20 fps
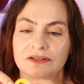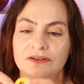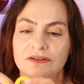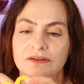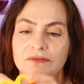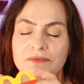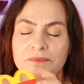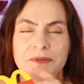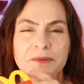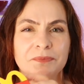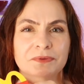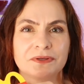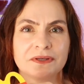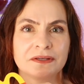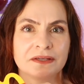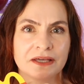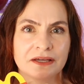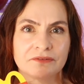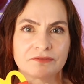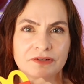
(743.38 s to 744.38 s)
and people
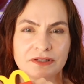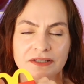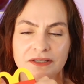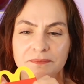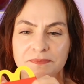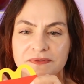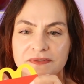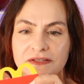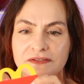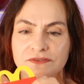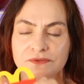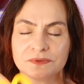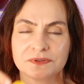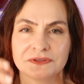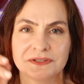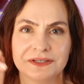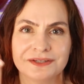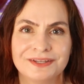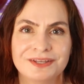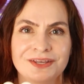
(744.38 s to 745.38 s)
can get really obsessed
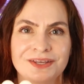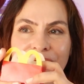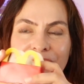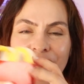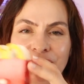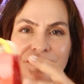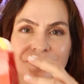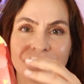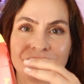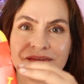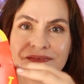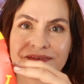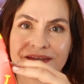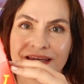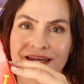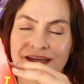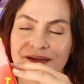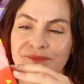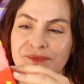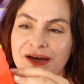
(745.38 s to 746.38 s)
with it. But when this
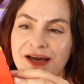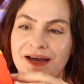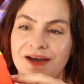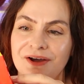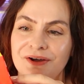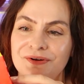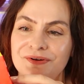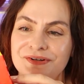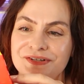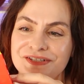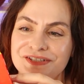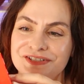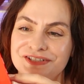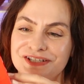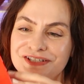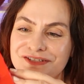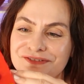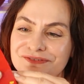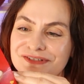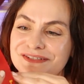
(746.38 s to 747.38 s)
came out
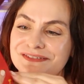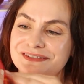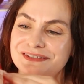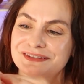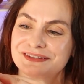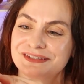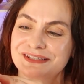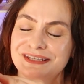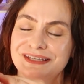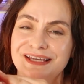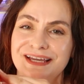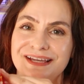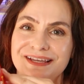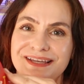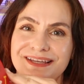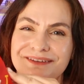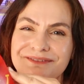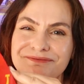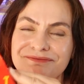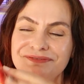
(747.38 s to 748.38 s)
just recently,
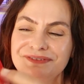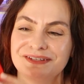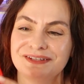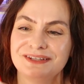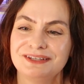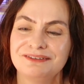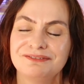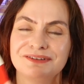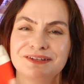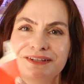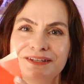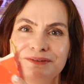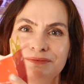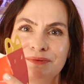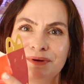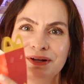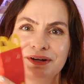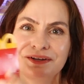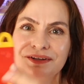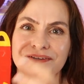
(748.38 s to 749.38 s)
I really
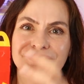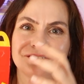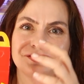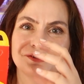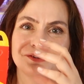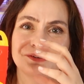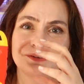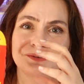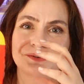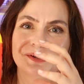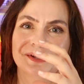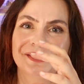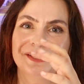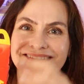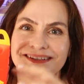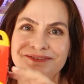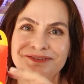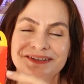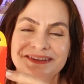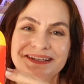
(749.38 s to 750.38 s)
wanted to
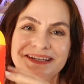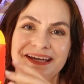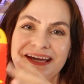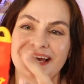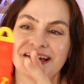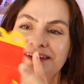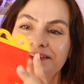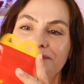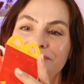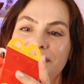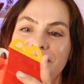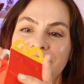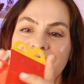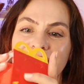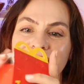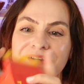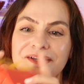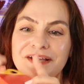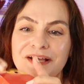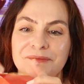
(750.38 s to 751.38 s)
see what they had. So I
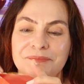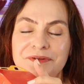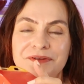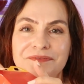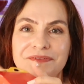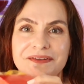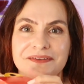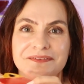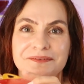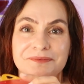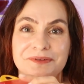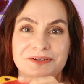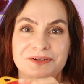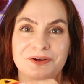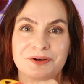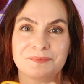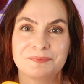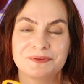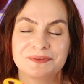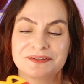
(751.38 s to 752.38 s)
got a couple of these. I'm going
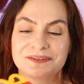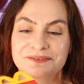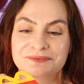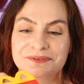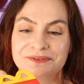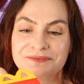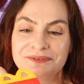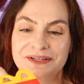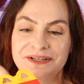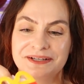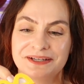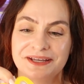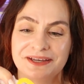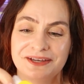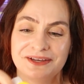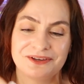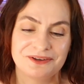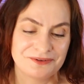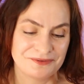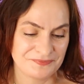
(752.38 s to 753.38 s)
to open this one right
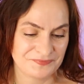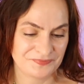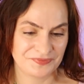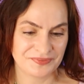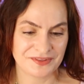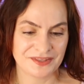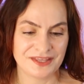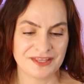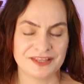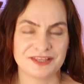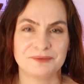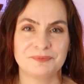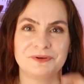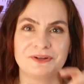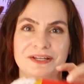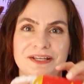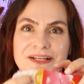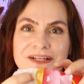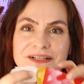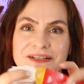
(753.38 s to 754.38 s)
now. They
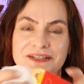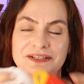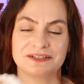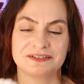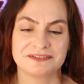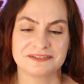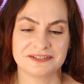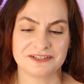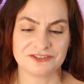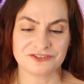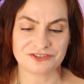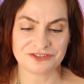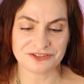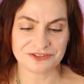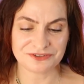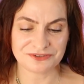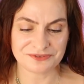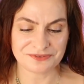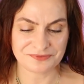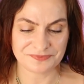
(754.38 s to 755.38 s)
put it in a little
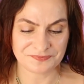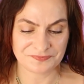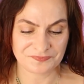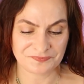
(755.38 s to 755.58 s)
tissue.